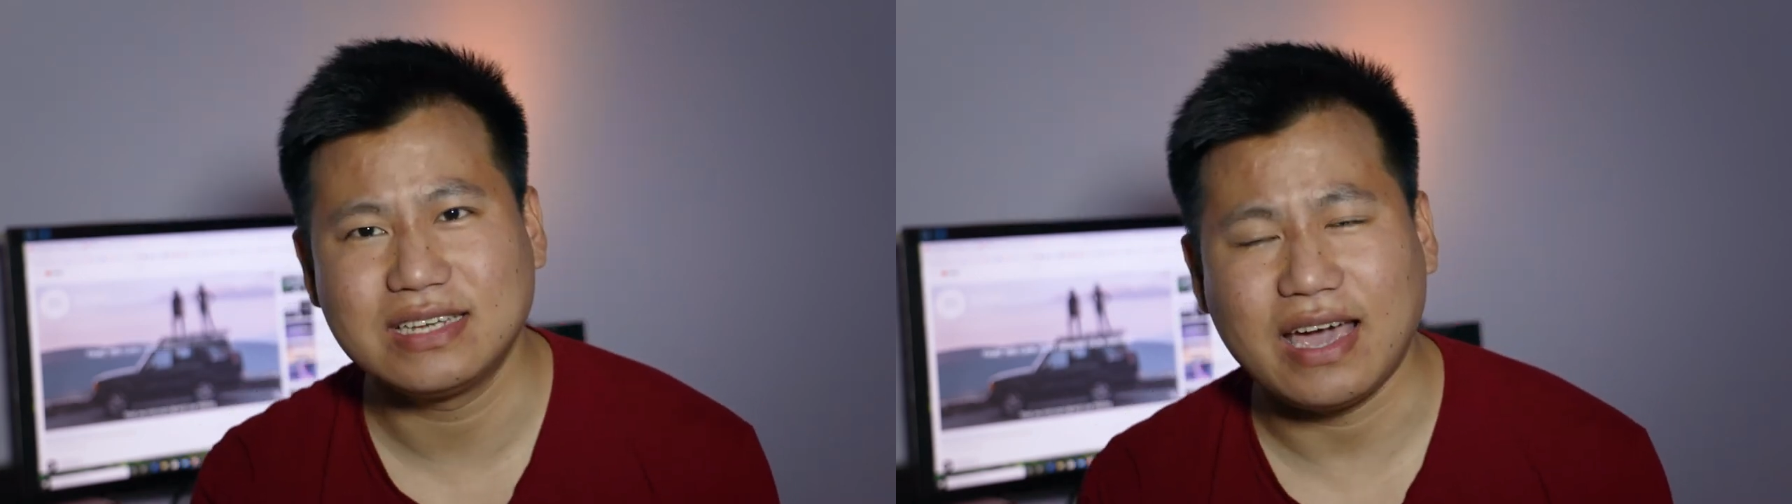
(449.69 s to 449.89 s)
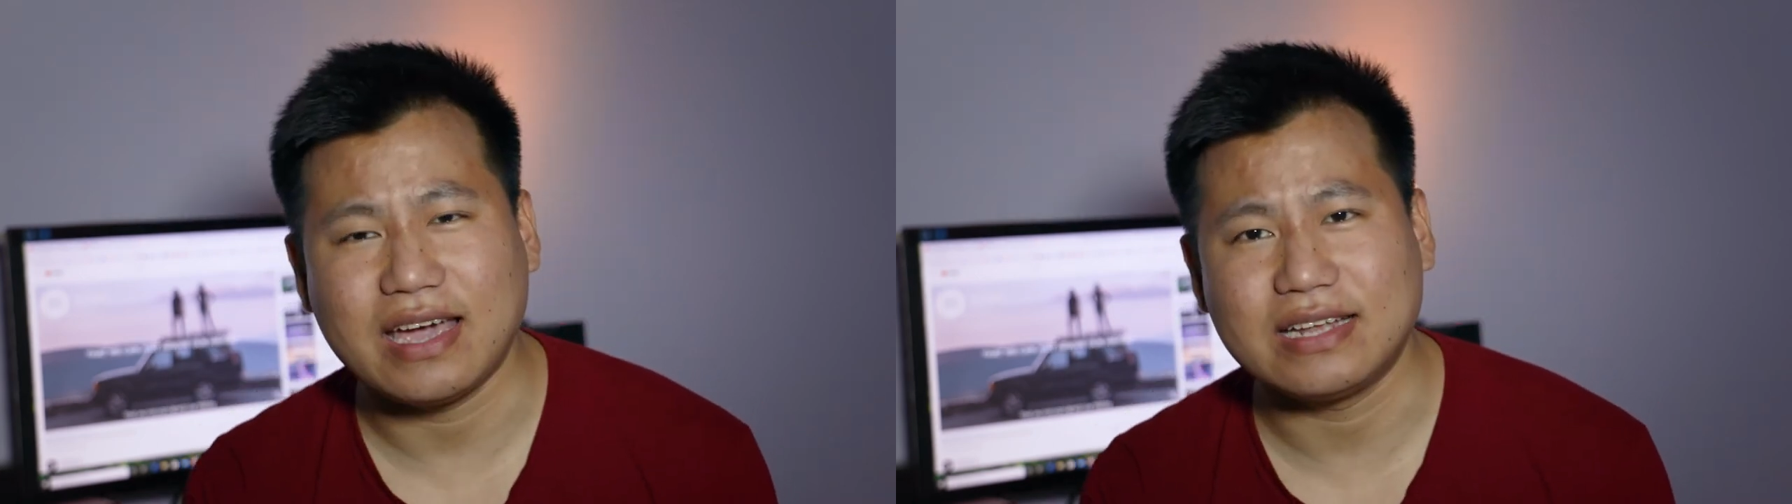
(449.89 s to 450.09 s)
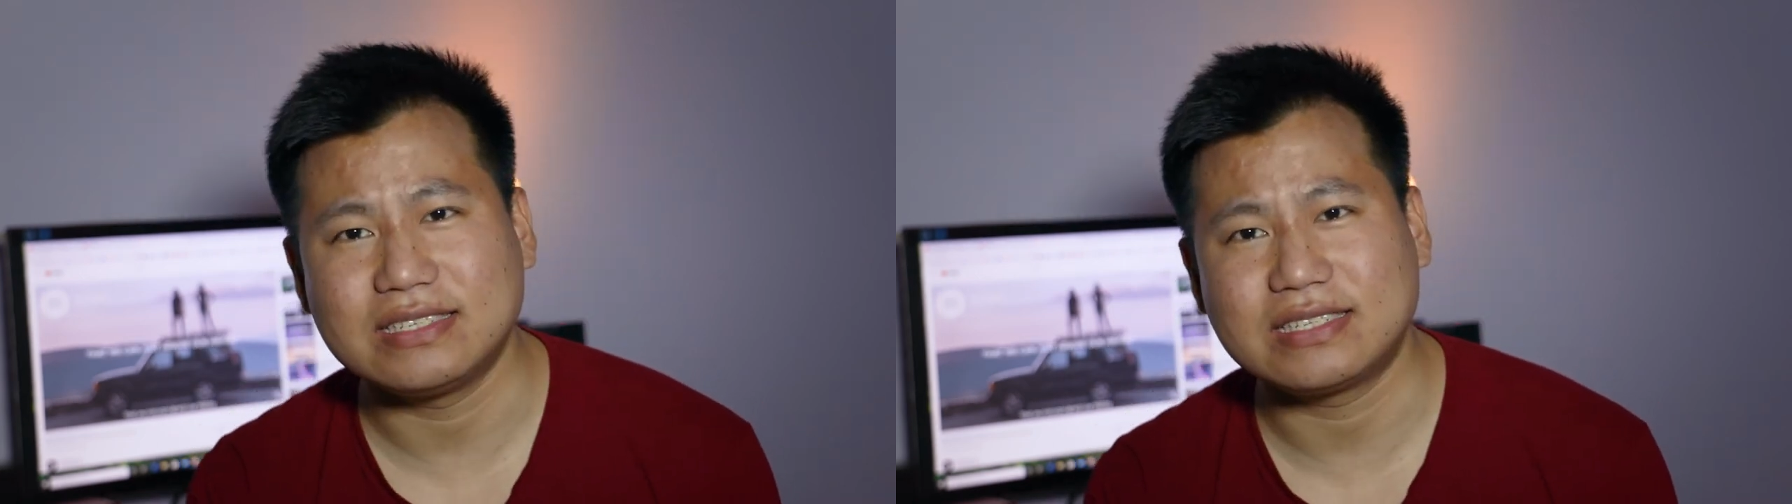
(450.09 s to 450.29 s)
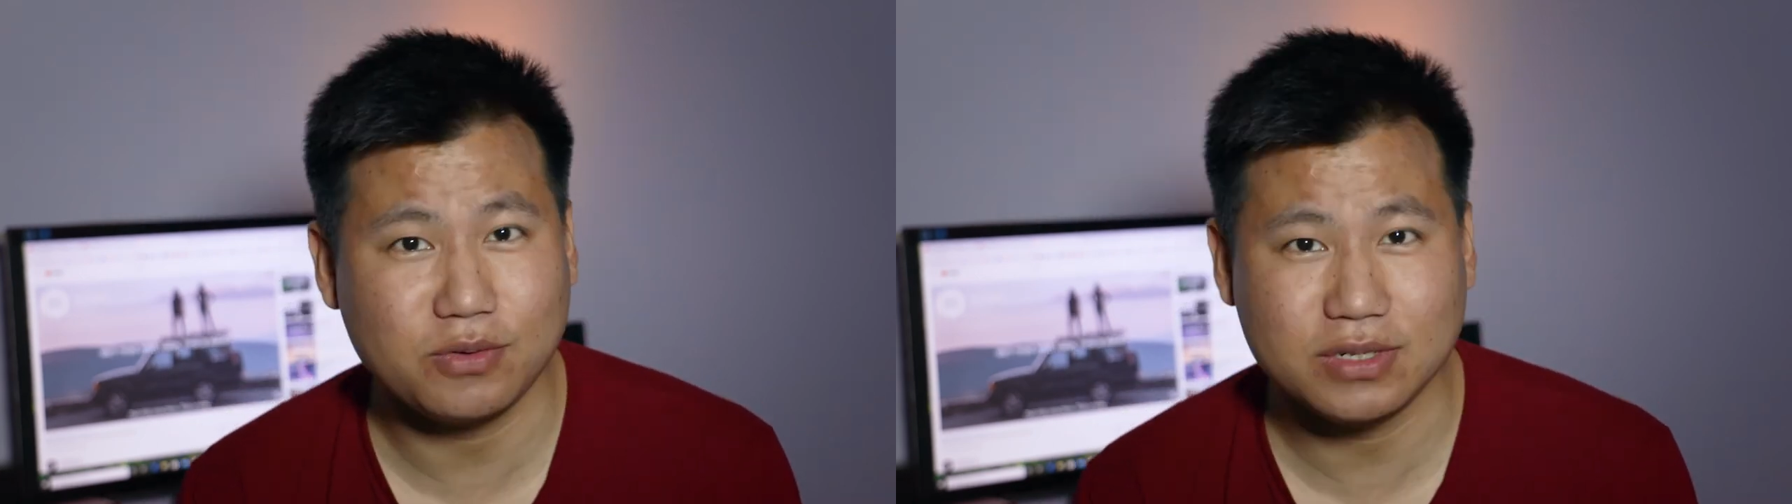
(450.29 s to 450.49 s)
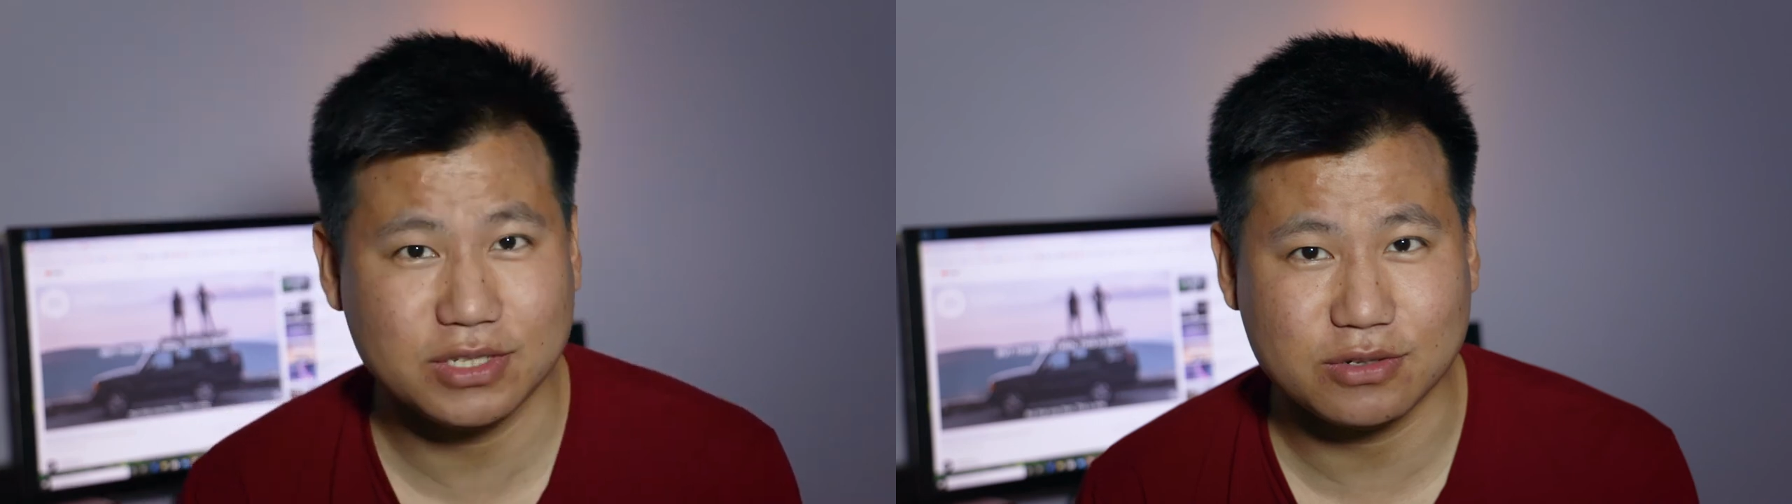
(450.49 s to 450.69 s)
and
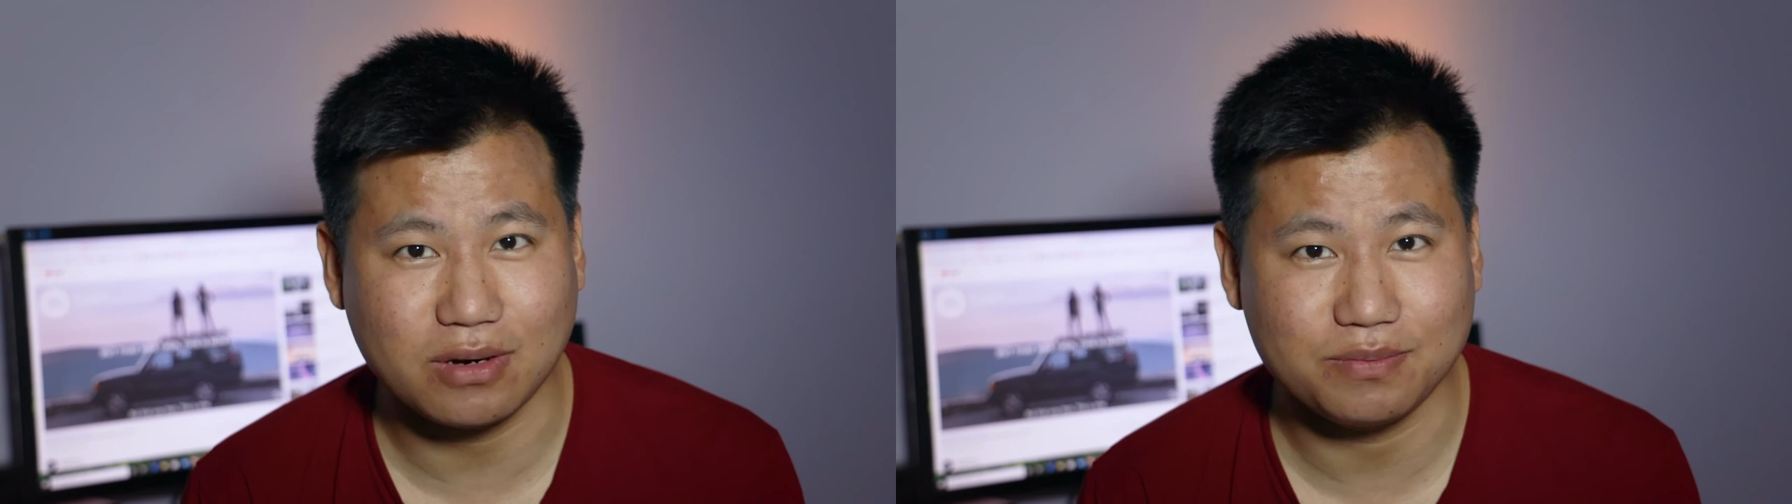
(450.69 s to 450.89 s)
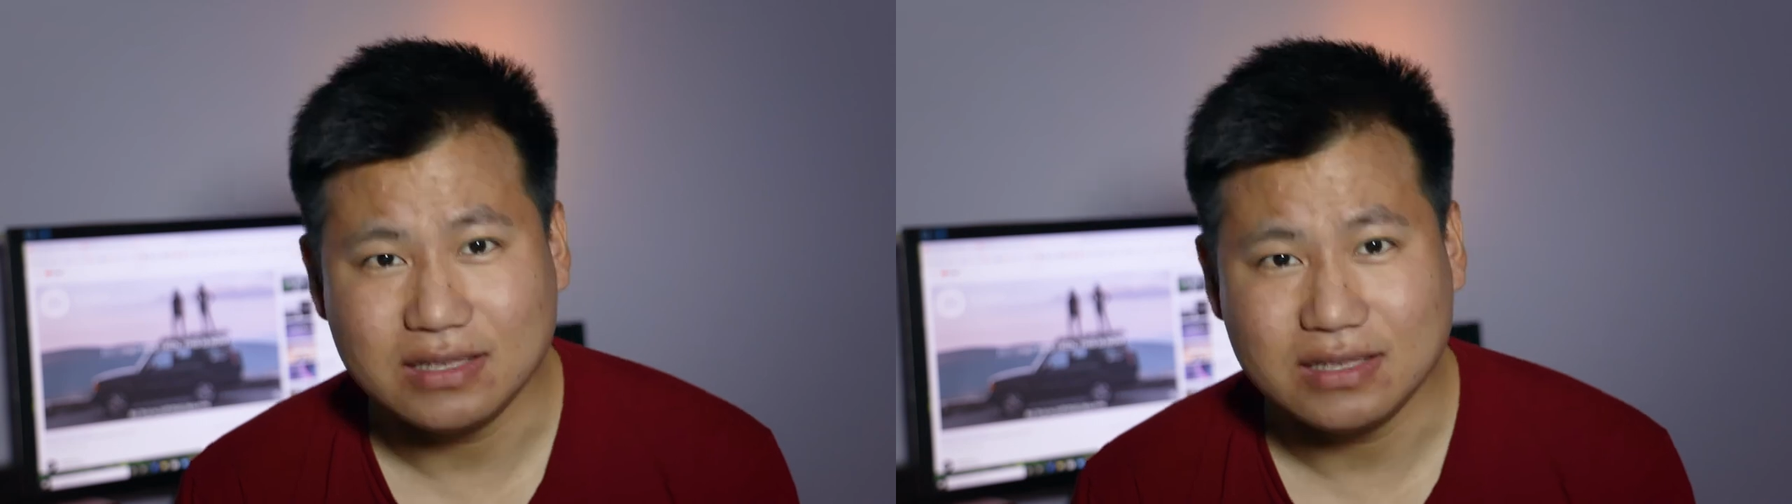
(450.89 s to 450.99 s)
don't stop.